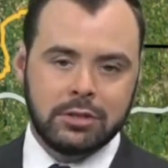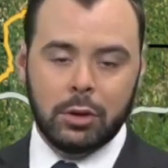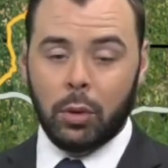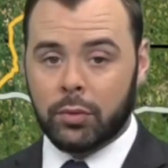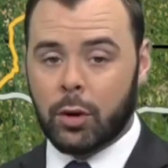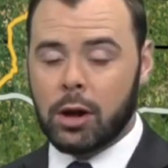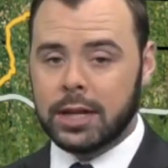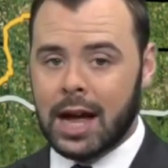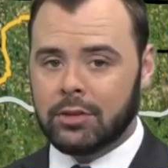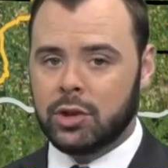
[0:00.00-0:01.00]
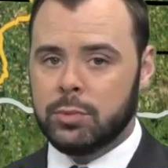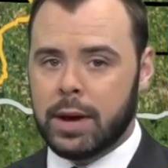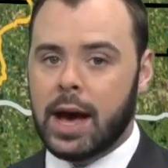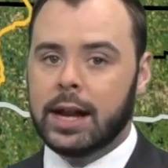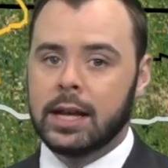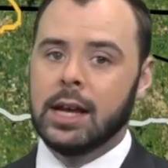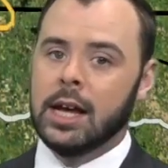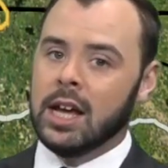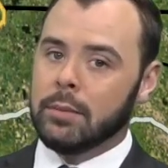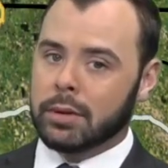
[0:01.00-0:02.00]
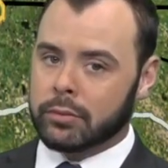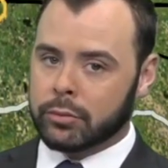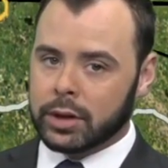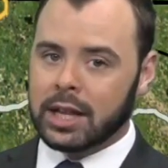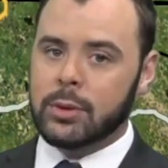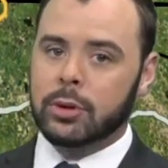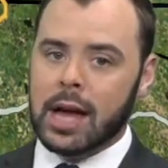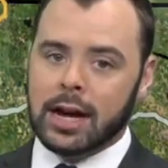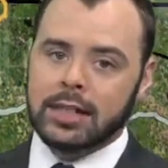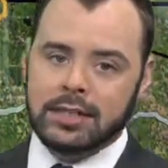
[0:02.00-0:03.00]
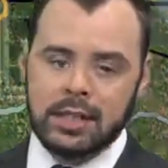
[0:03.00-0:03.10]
So overall, not too bad, but really we're not going to